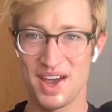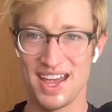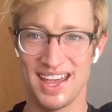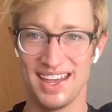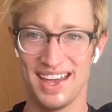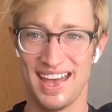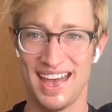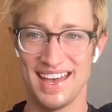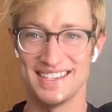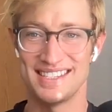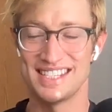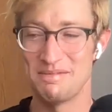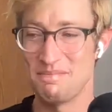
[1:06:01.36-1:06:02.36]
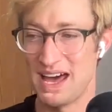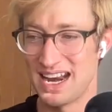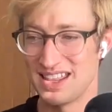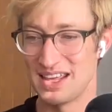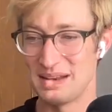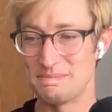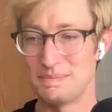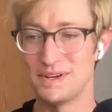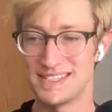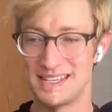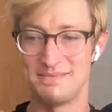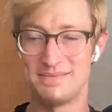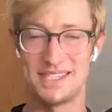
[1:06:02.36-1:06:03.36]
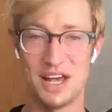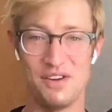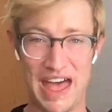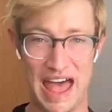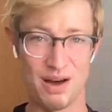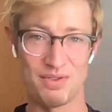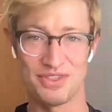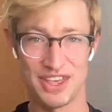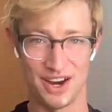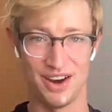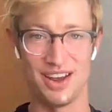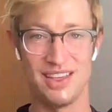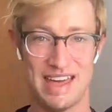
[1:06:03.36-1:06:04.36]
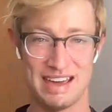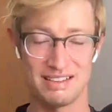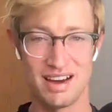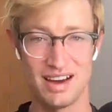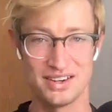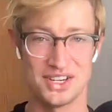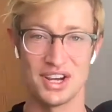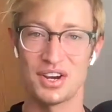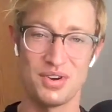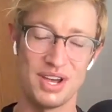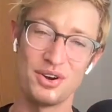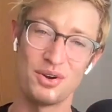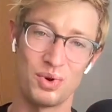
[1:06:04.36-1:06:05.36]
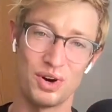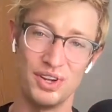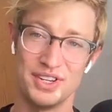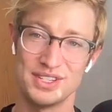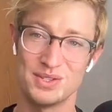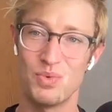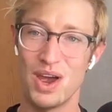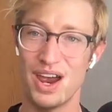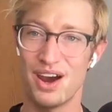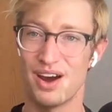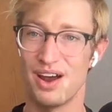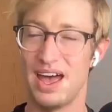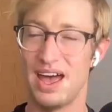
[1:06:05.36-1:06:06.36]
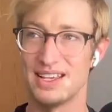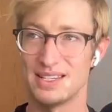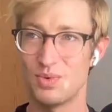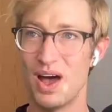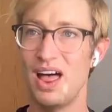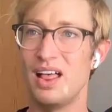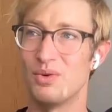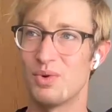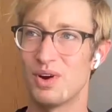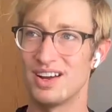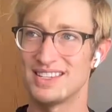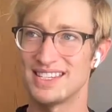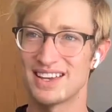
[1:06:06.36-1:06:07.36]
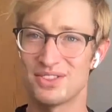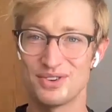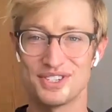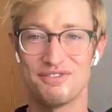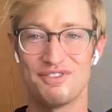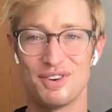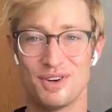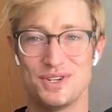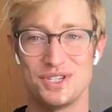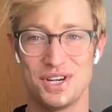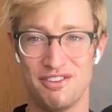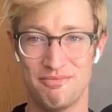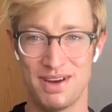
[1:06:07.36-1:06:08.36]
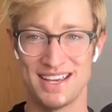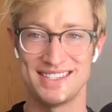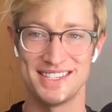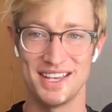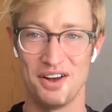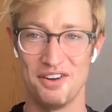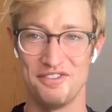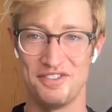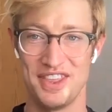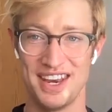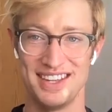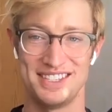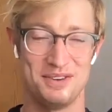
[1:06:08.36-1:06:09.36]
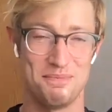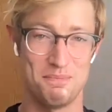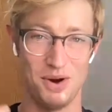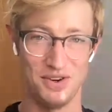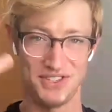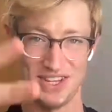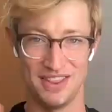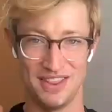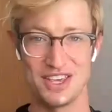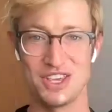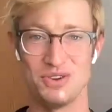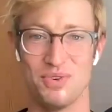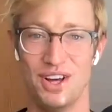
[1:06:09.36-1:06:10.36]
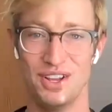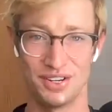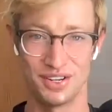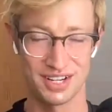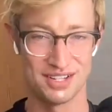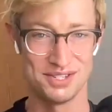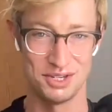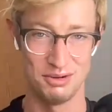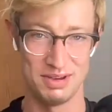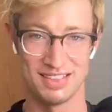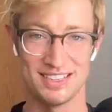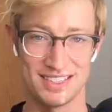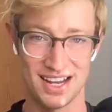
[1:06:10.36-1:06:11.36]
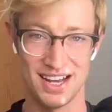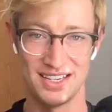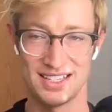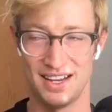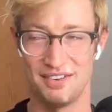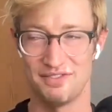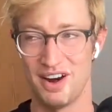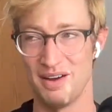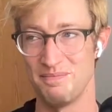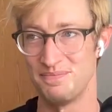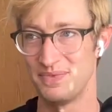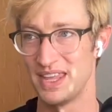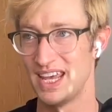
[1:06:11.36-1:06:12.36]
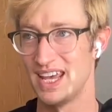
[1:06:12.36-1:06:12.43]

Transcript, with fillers: way as somebody that puts himself out there in that content creator world as where as well, where it's mm-hmm. like there's a version of myself that is the person that you all are consuming this content from.